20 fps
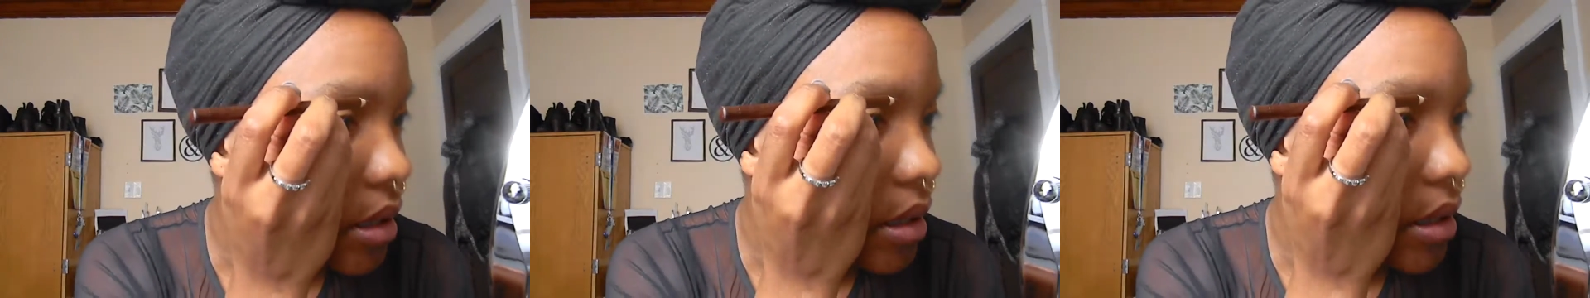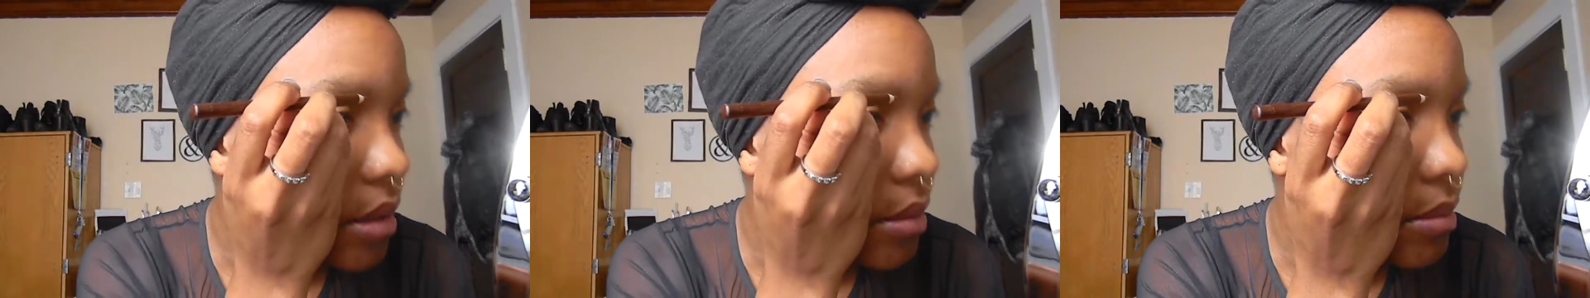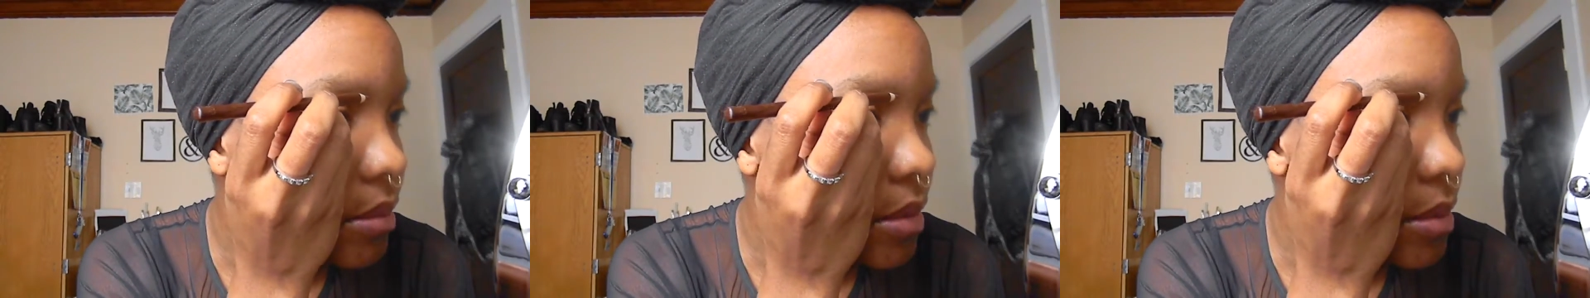
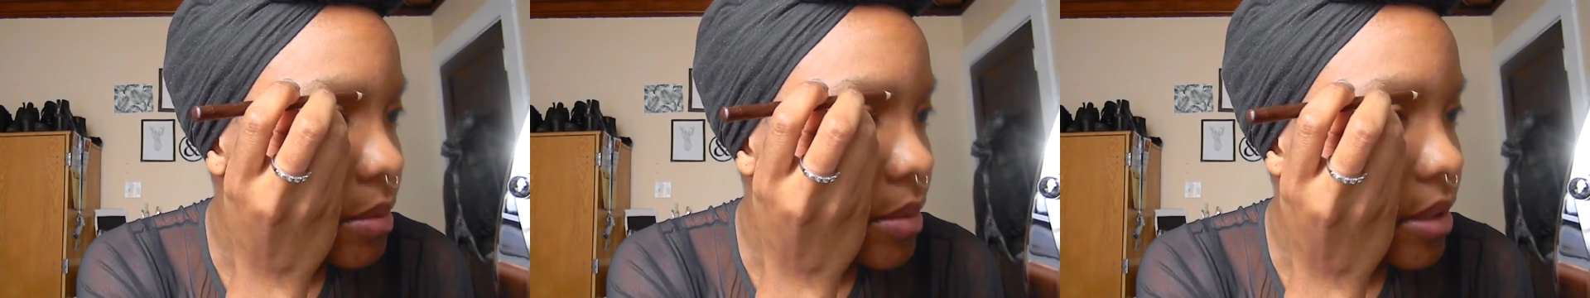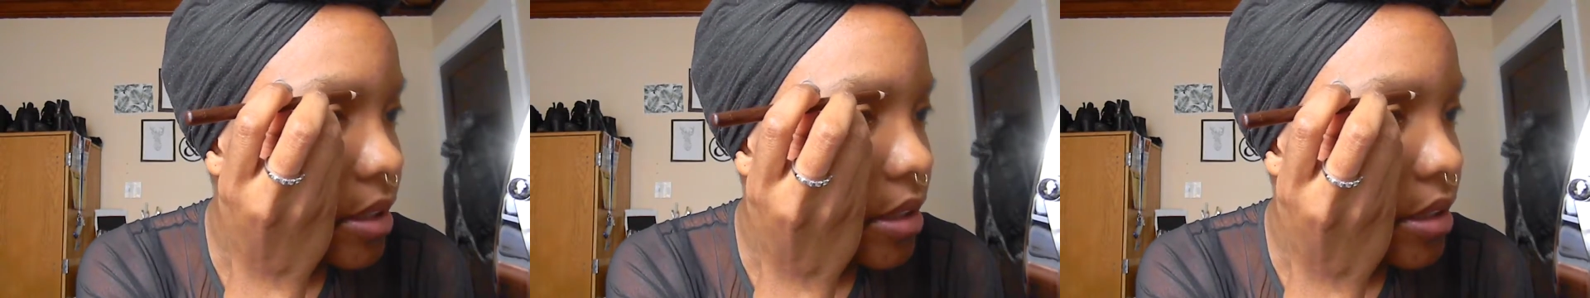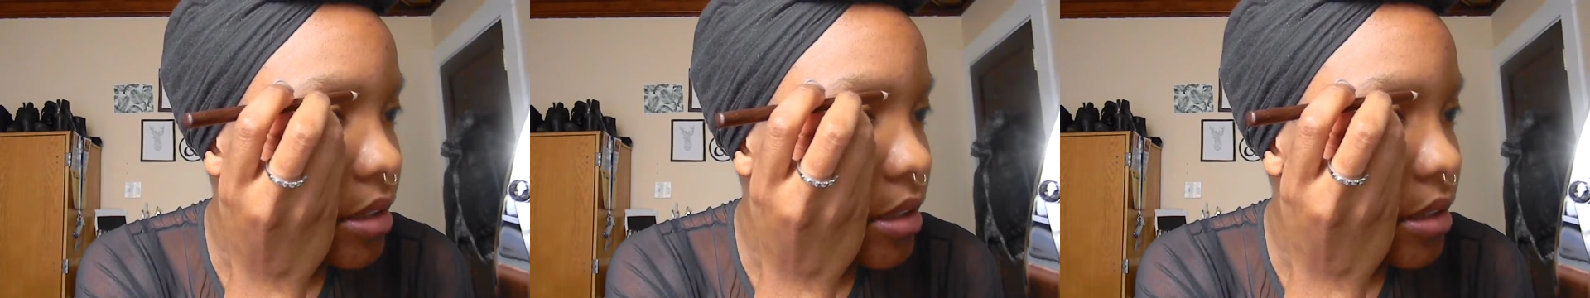I'm a
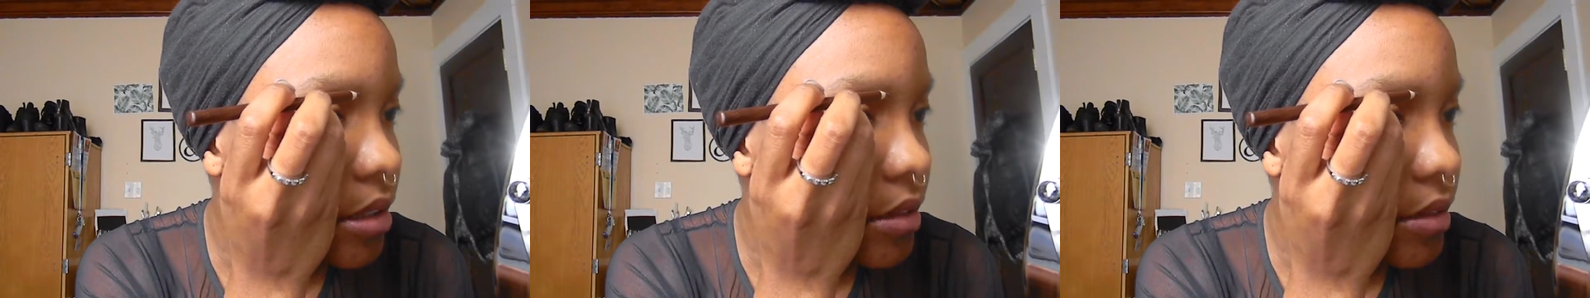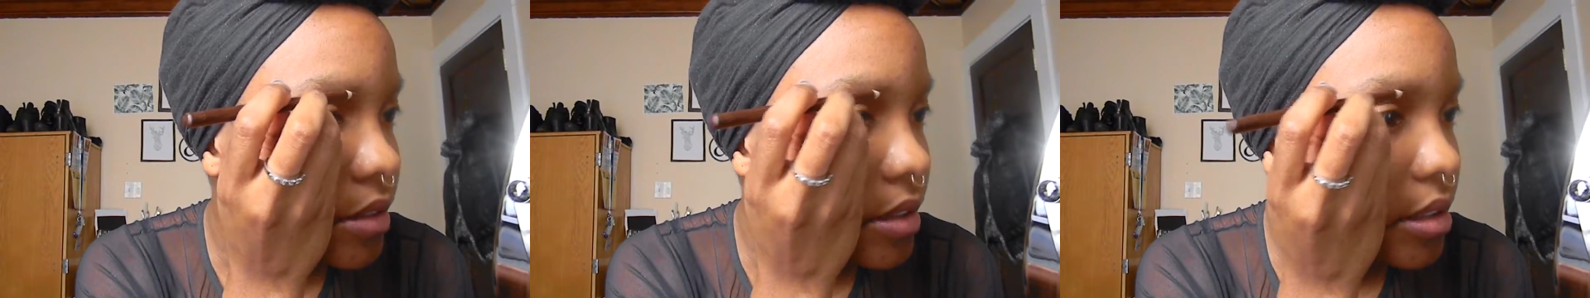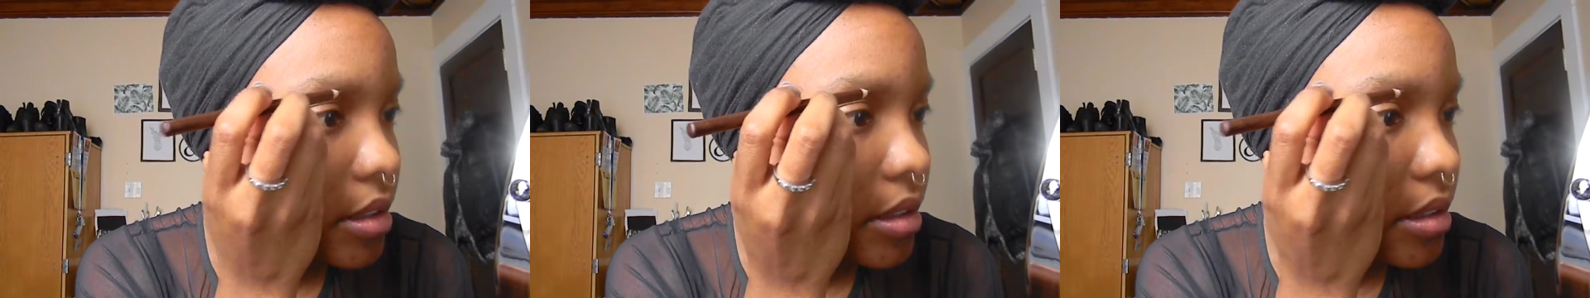bit
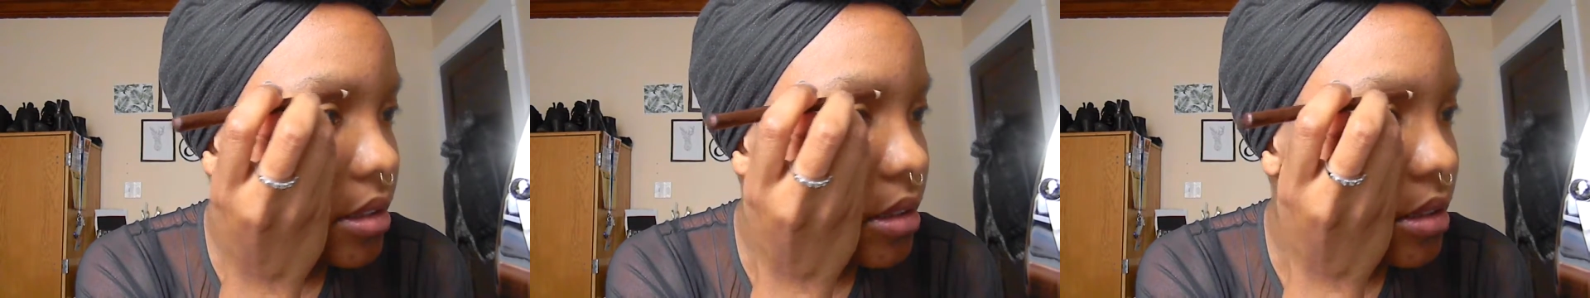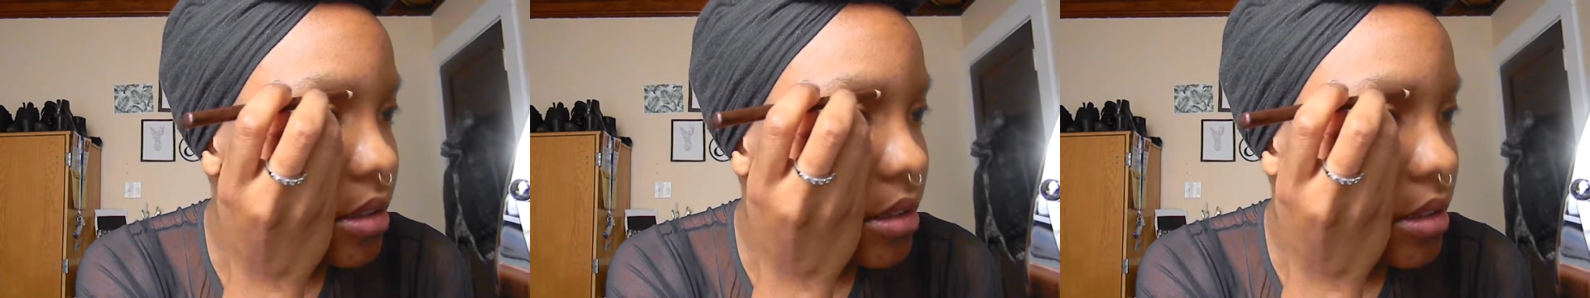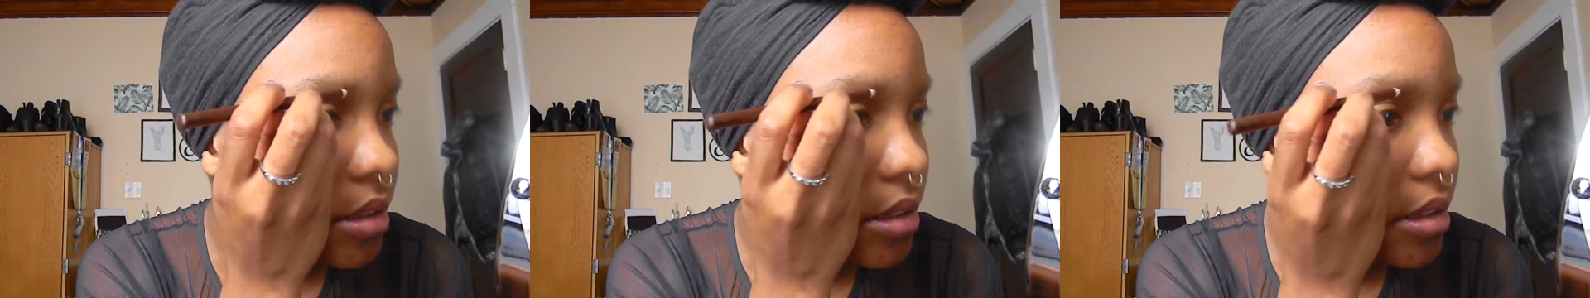
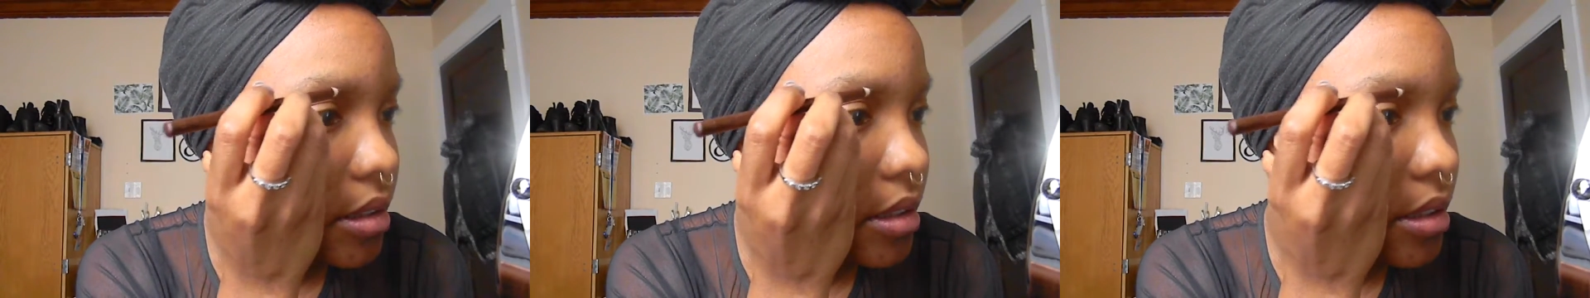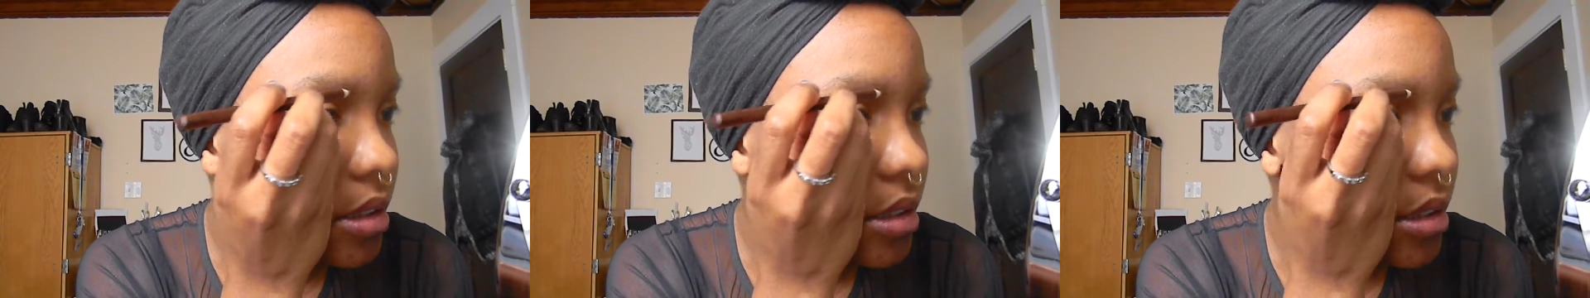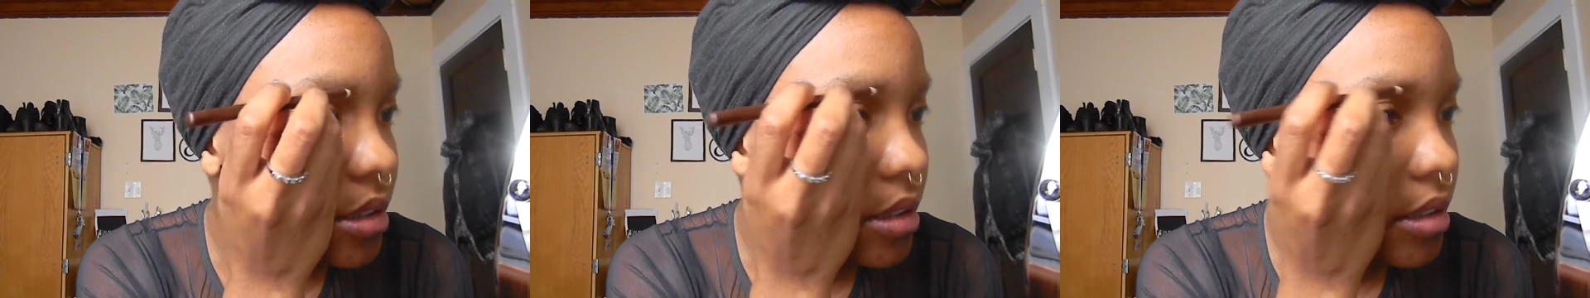nervous
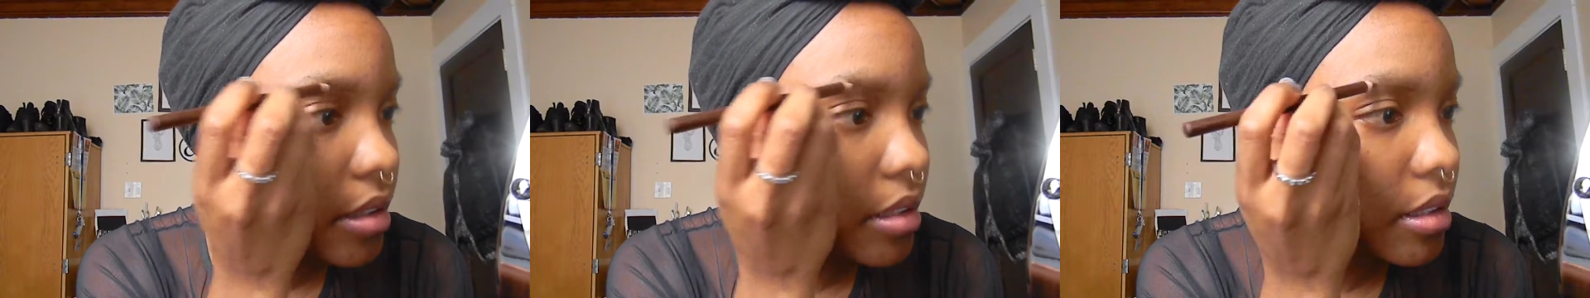because